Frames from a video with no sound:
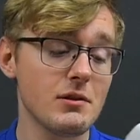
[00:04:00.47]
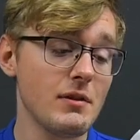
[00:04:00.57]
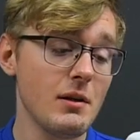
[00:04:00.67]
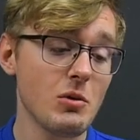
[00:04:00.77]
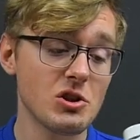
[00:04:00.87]
of
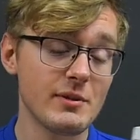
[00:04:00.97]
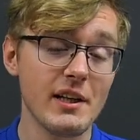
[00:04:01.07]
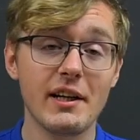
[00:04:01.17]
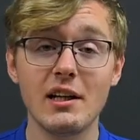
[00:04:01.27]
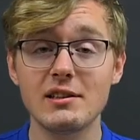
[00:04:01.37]
the
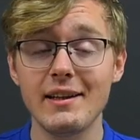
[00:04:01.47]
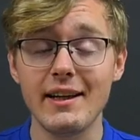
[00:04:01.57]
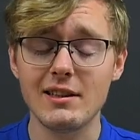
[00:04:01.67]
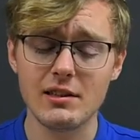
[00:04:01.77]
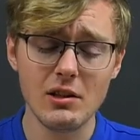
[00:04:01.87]
MotionProtect curtain
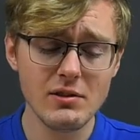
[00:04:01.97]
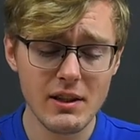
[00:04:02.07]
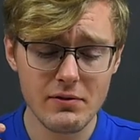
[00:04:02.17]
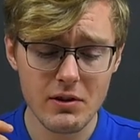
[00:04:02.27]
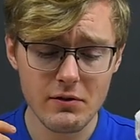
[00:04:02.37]
is no
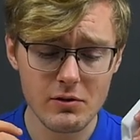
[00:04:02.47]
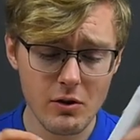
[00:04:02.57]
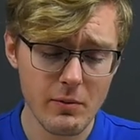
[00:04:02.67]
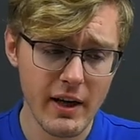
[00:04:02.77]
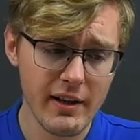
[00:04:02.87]
different
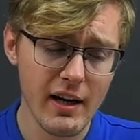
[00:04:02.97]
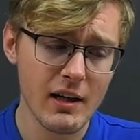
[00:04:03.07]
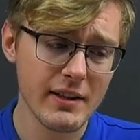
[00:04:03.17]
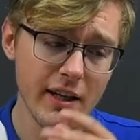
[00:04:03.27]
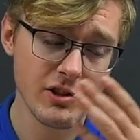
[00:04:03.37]
from any
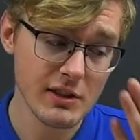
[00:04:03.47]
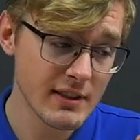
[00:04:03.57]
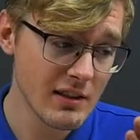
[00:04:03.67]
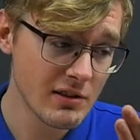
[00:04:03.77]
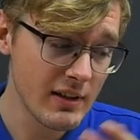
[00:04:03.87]
other Ajax
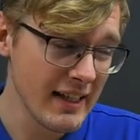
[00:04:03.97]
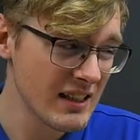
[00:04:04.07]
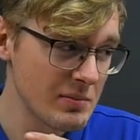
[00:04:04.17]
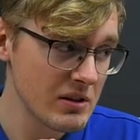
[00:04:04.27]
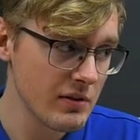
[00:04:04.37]
sensor, and
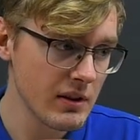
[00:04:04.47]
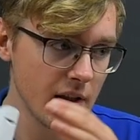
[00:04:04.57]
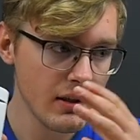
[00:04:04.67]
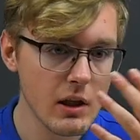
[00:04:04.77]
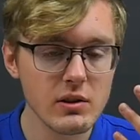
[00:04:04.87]

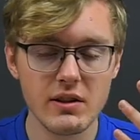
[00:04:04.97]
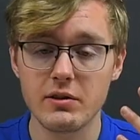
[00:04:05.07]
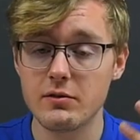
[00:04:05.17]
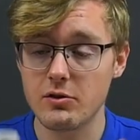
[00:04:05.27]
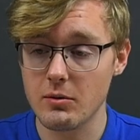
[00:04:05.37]
specifically no
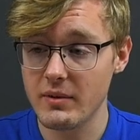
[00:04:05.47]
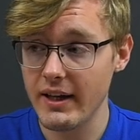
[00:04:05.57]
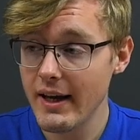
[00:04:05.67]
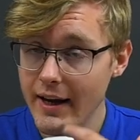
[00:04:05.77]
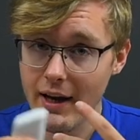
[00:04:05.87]
different from
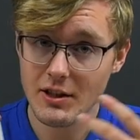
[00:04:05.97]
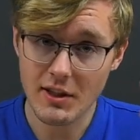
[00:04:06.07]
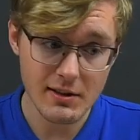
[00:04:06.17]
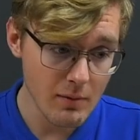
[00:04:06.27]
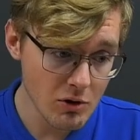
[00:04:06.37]
the
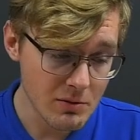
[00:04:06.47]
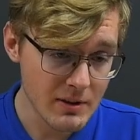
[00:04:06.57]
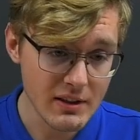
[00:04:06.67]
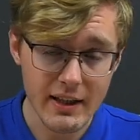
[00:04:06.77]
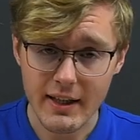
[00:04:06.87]
Ajax
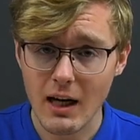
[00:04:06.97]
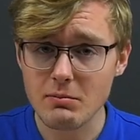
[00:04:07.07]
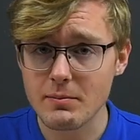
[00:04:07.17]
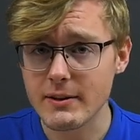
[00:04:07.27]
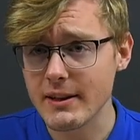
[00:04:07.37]
MotionProtect,
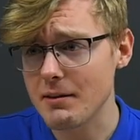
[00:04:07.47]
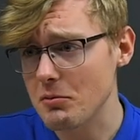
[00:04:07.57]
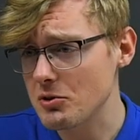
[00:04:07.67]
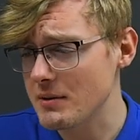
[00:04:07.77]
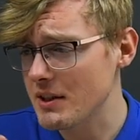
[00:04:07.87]
CompuProtect,
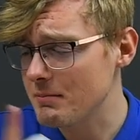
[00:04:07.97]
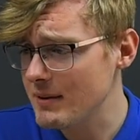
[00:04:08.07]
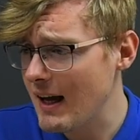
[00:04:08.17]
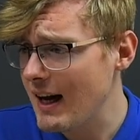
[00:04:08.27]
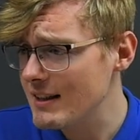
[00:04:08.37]
MotionProtect
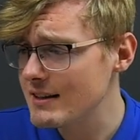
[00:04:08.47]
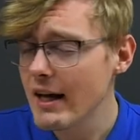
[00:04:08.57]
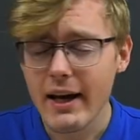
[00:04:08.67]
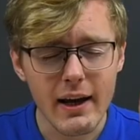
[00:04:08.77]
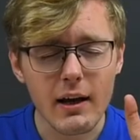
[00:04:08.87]
Plus,
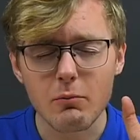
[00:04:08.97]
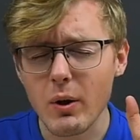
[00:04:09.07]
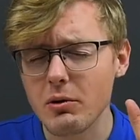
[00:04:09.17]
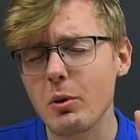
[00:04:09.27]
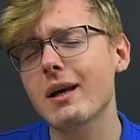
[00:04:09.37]
and
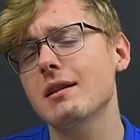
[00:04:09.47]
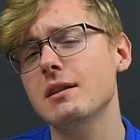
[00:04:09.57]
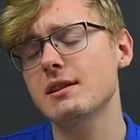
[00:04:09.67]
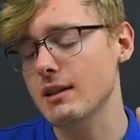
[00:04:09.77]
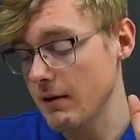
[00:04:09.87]
well, you got
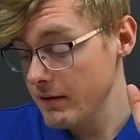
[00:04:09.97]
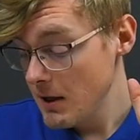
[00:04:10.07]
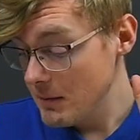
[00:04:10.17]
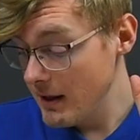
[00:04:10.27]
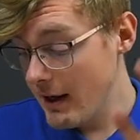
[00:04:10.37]
this stuff.
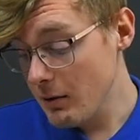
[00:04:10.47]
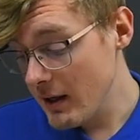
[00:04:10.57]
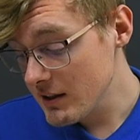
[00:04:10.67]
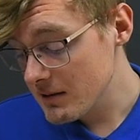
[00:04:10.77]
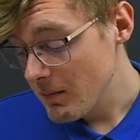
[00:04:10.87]
But
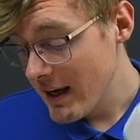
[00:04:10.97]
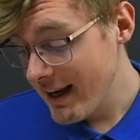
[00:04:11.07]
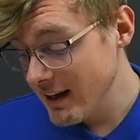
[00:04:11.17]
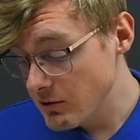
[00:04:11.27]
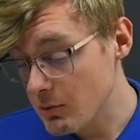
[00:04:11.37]
anyways,
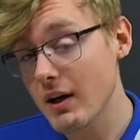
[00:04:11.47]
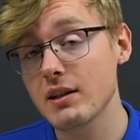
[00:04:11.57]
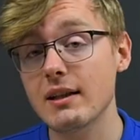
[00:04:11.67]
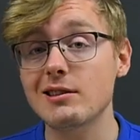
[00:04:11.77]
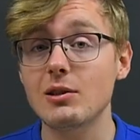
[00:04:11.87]
it
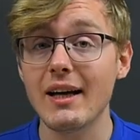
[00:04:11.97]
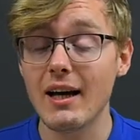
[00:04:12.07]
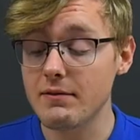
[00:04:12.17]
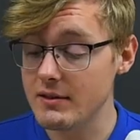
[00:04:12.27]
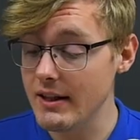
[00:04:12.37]
requires us to have